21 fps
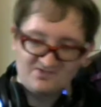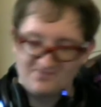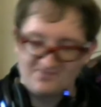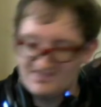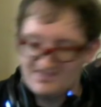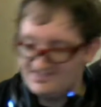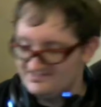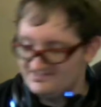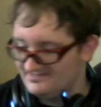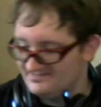
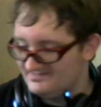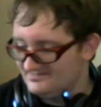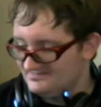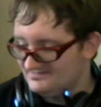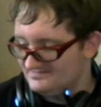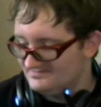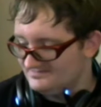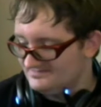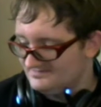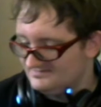ways
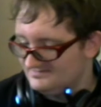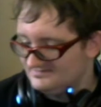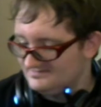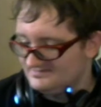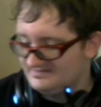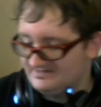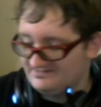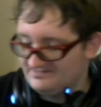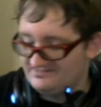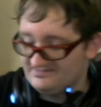
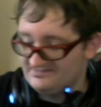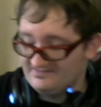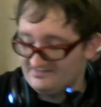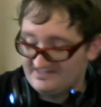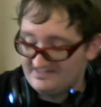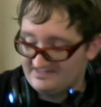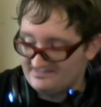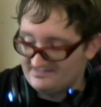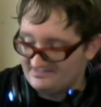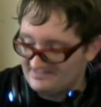because
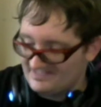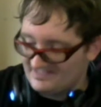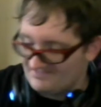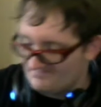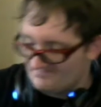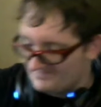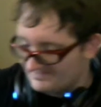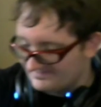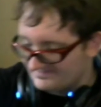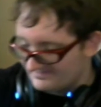it doesn't
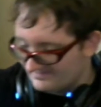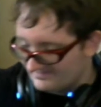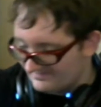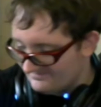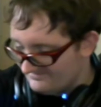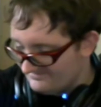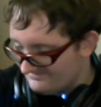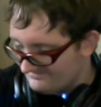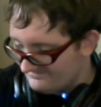have like the.